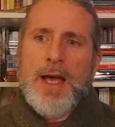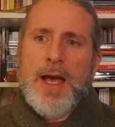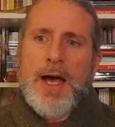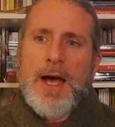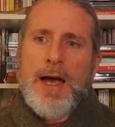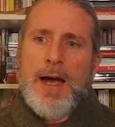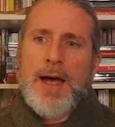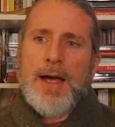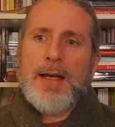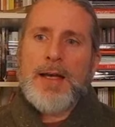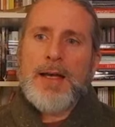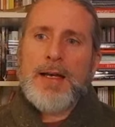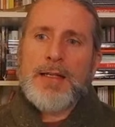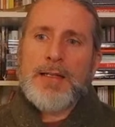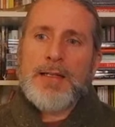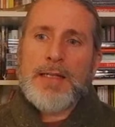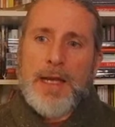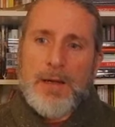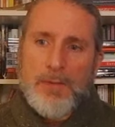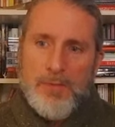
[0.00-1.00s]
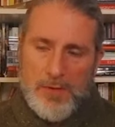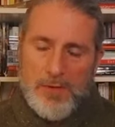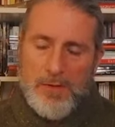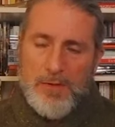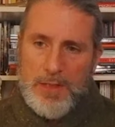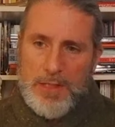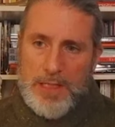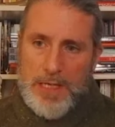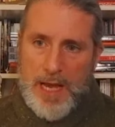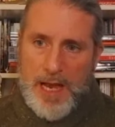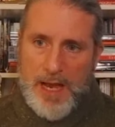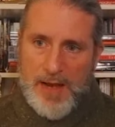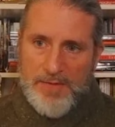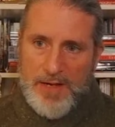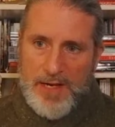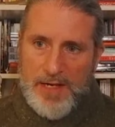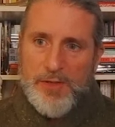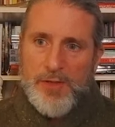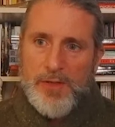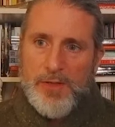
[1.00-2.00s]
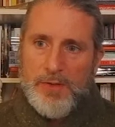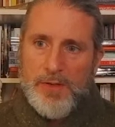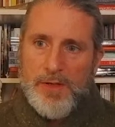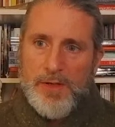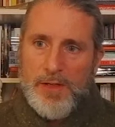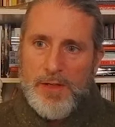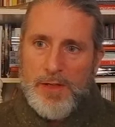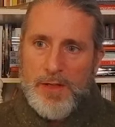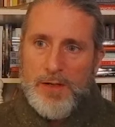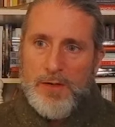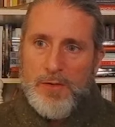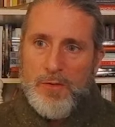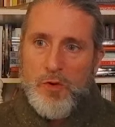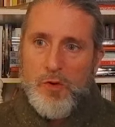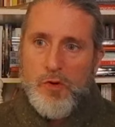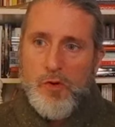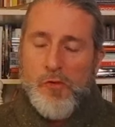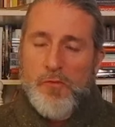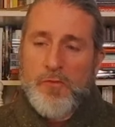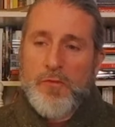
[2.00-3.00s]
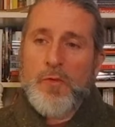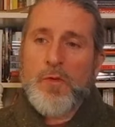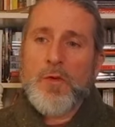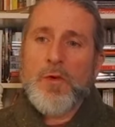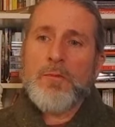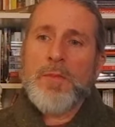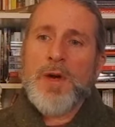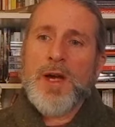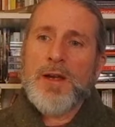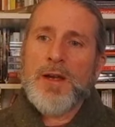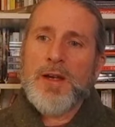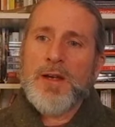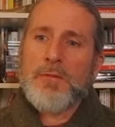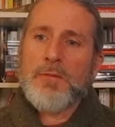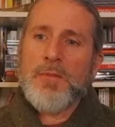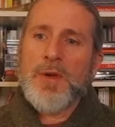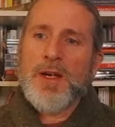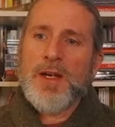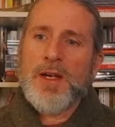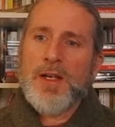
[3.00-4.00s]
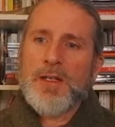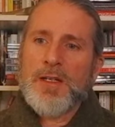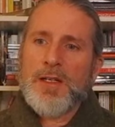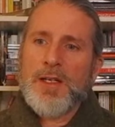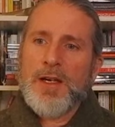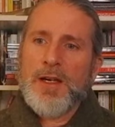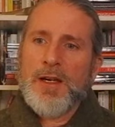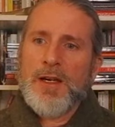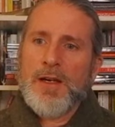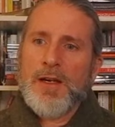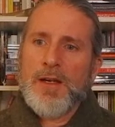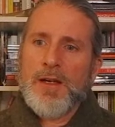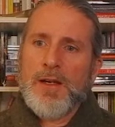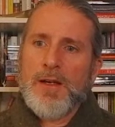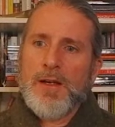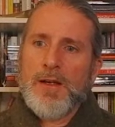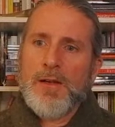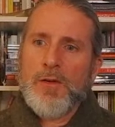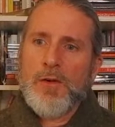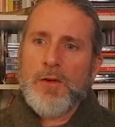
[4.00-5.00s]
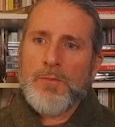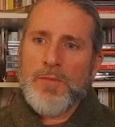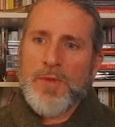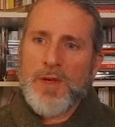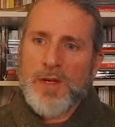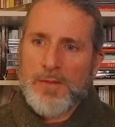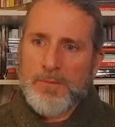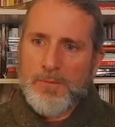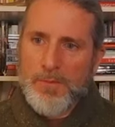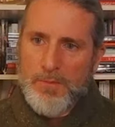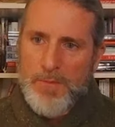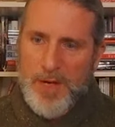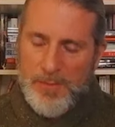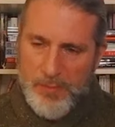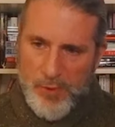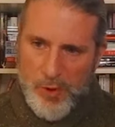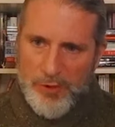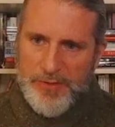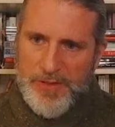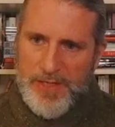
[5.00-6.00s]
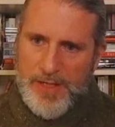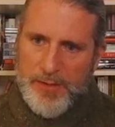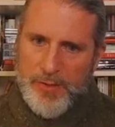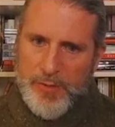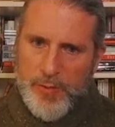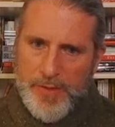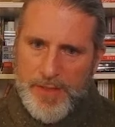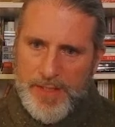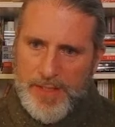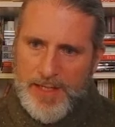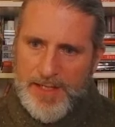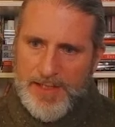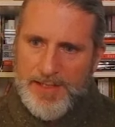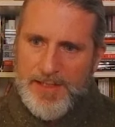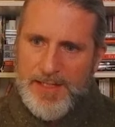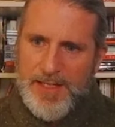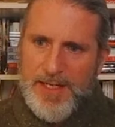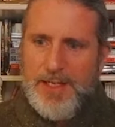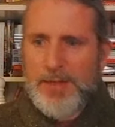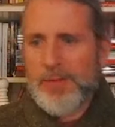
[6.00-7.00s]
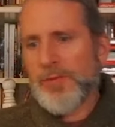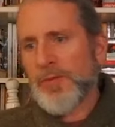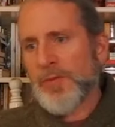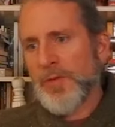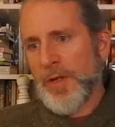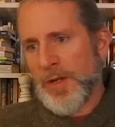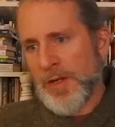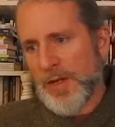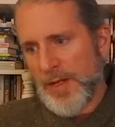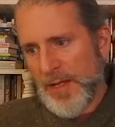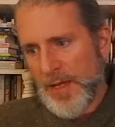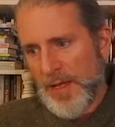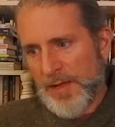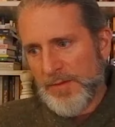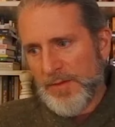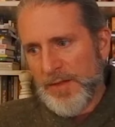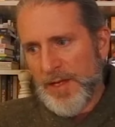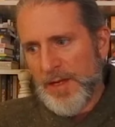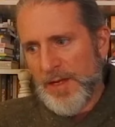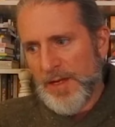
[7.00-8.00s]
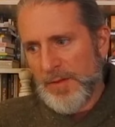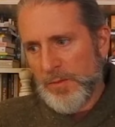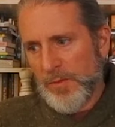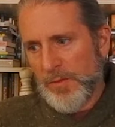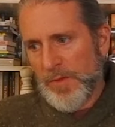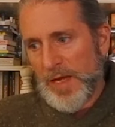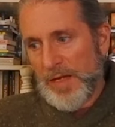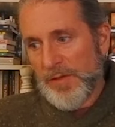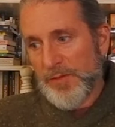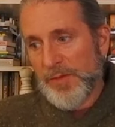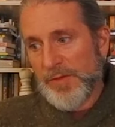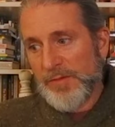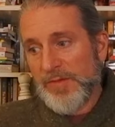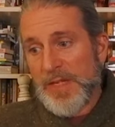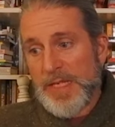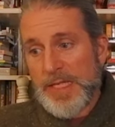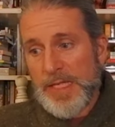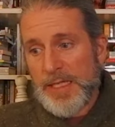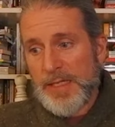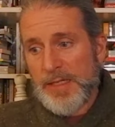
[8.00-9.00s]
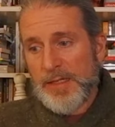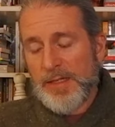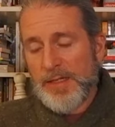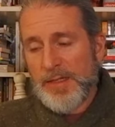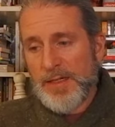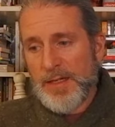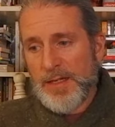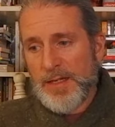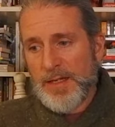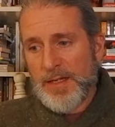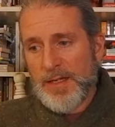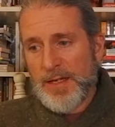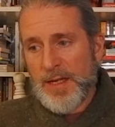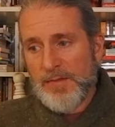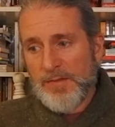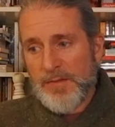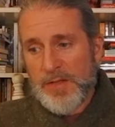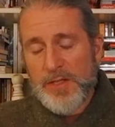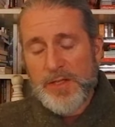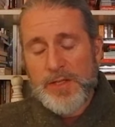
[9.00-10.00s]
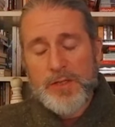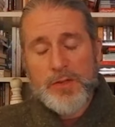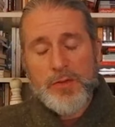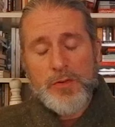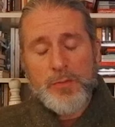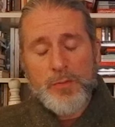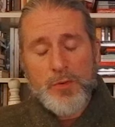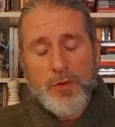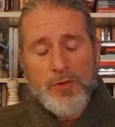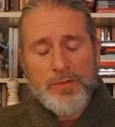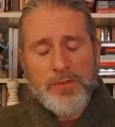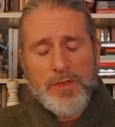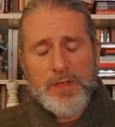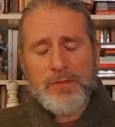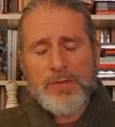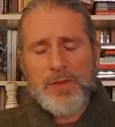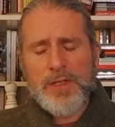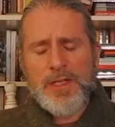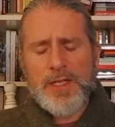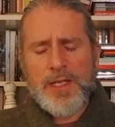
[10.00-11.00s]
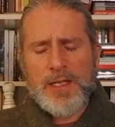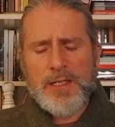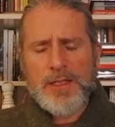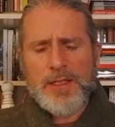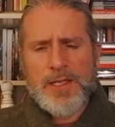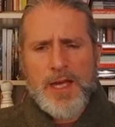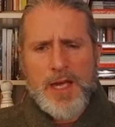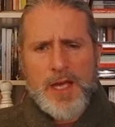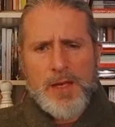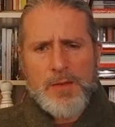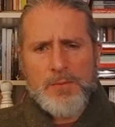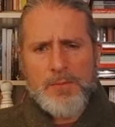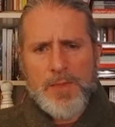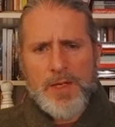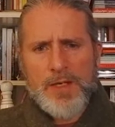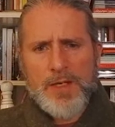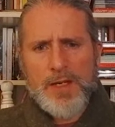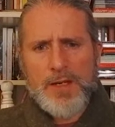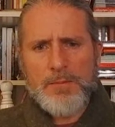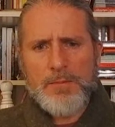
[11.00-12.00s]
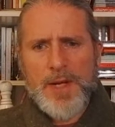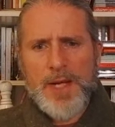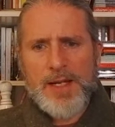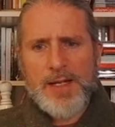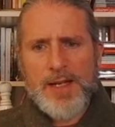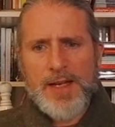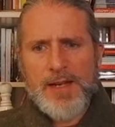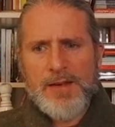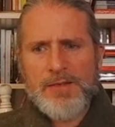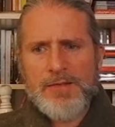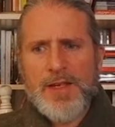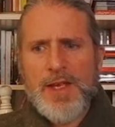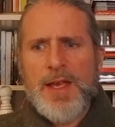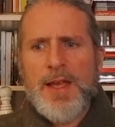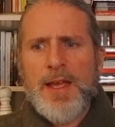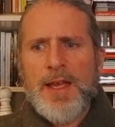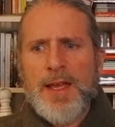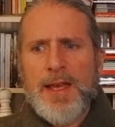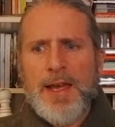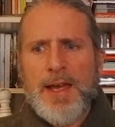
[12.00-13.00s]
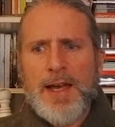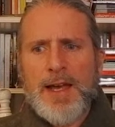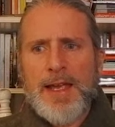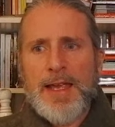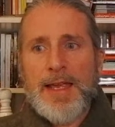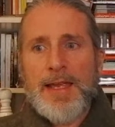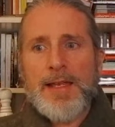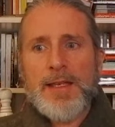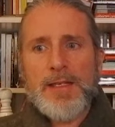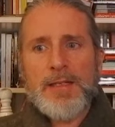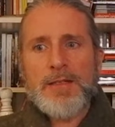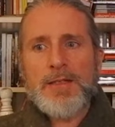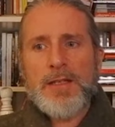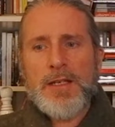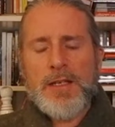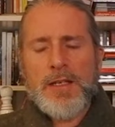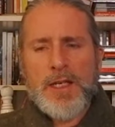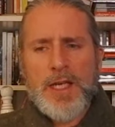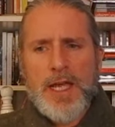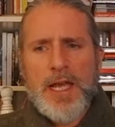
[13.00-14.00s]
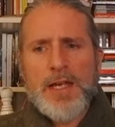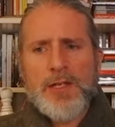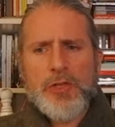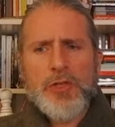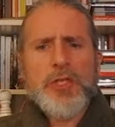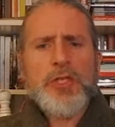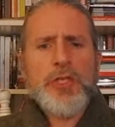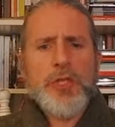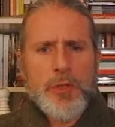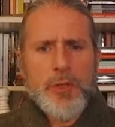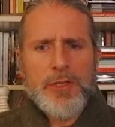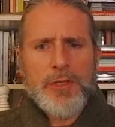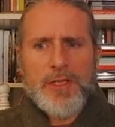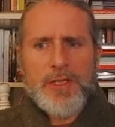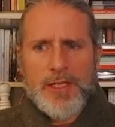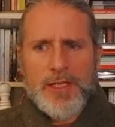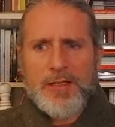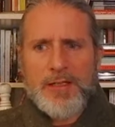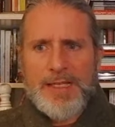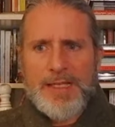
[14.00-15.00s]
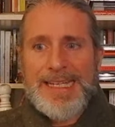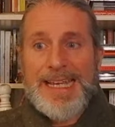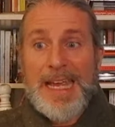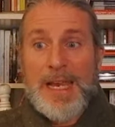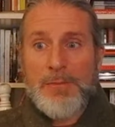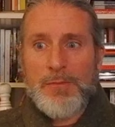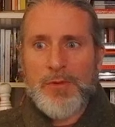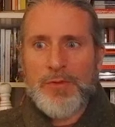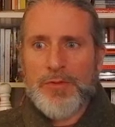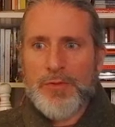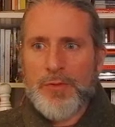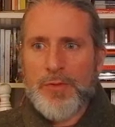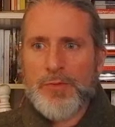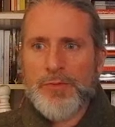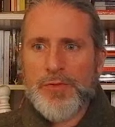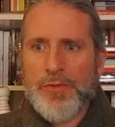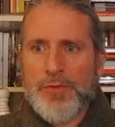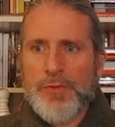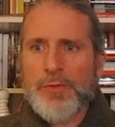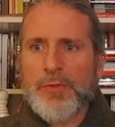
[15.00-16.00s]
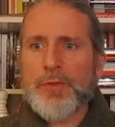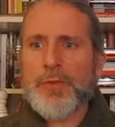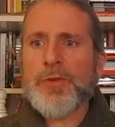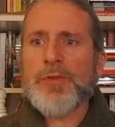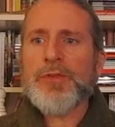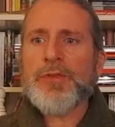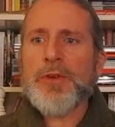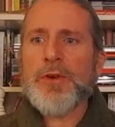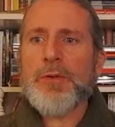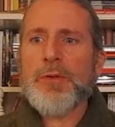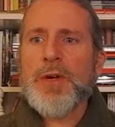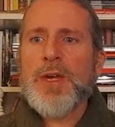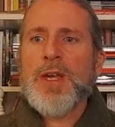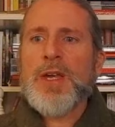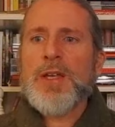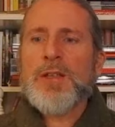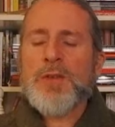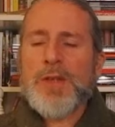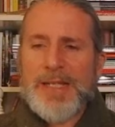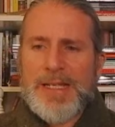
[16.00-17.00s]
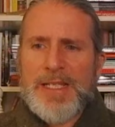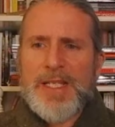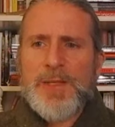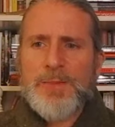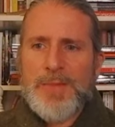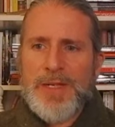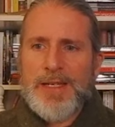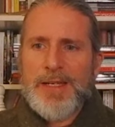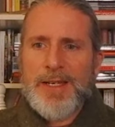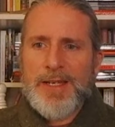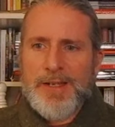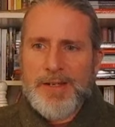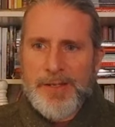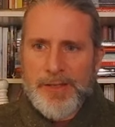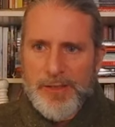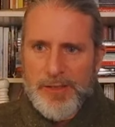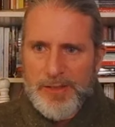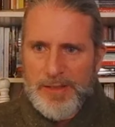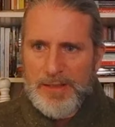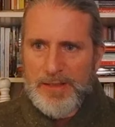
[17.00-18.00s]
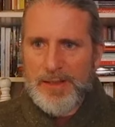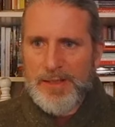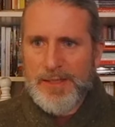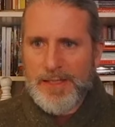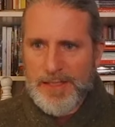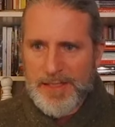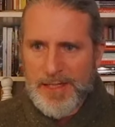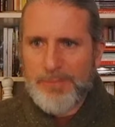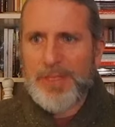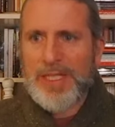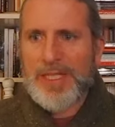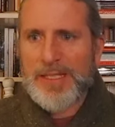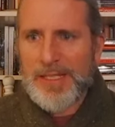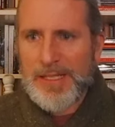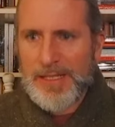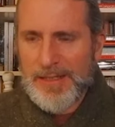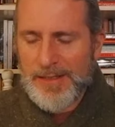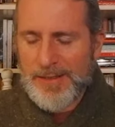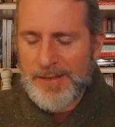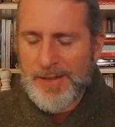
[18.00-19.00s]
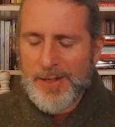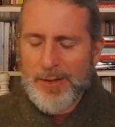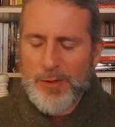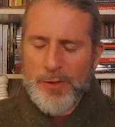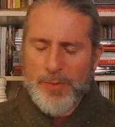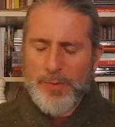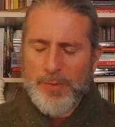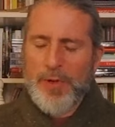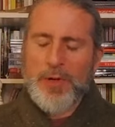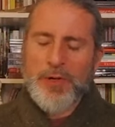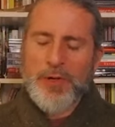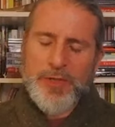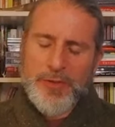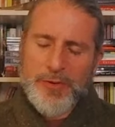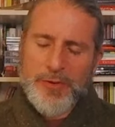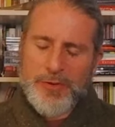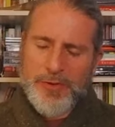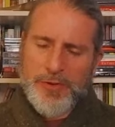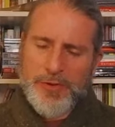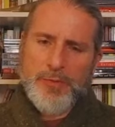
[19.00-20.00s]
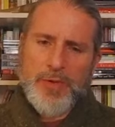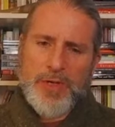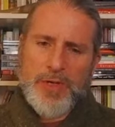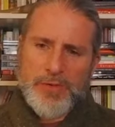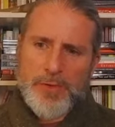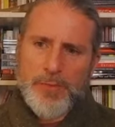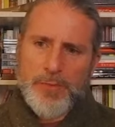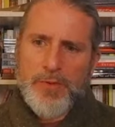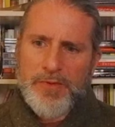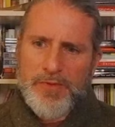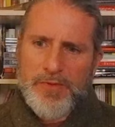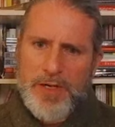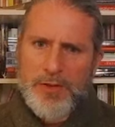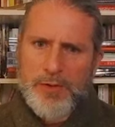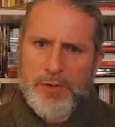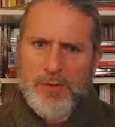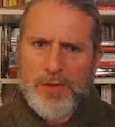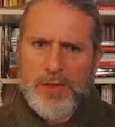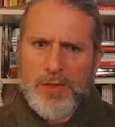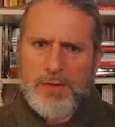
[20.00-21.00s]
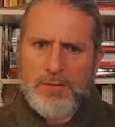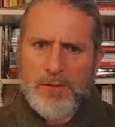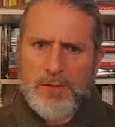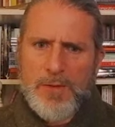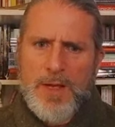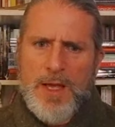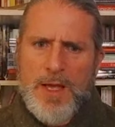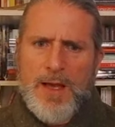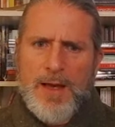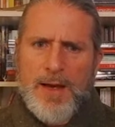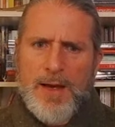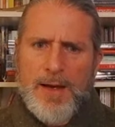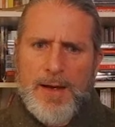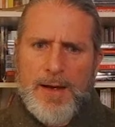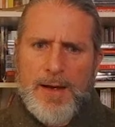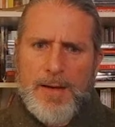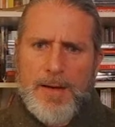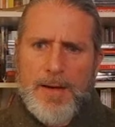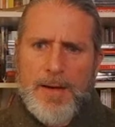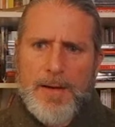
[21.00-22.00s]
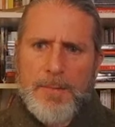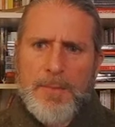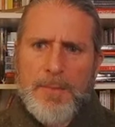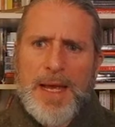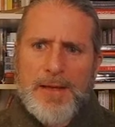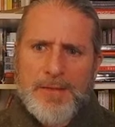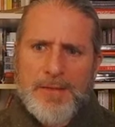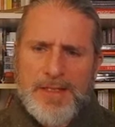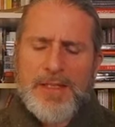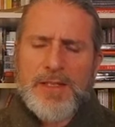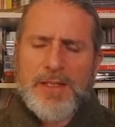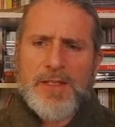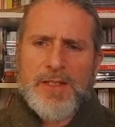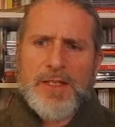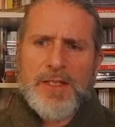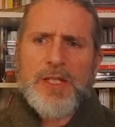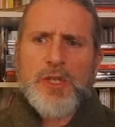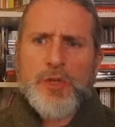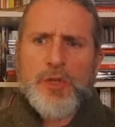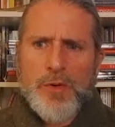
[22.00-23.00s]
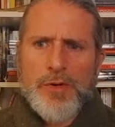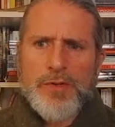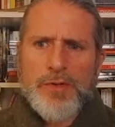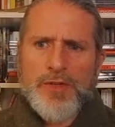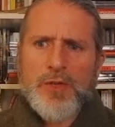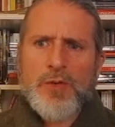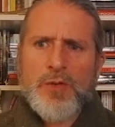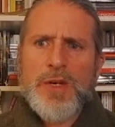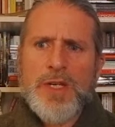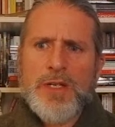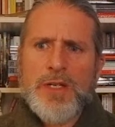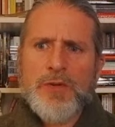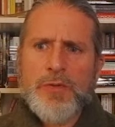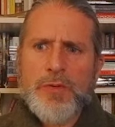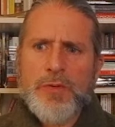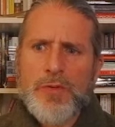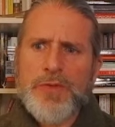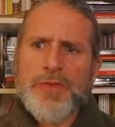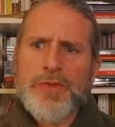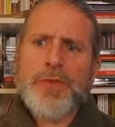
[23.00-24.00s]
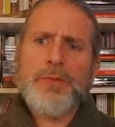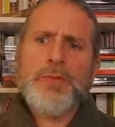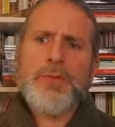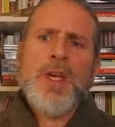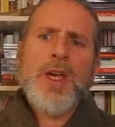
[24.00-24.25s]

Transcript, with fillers: Uh, now, I've actually uh, uh, for my my uh, uh, on my my birthday in 2019, uh, I, I, actually visited I visited Dubrovnik for the second time in my life, and I actually took the, the Game of Thrones tour. So so I can speak here to some extent on a personal as well as a professional level about this this sort of screen tourism,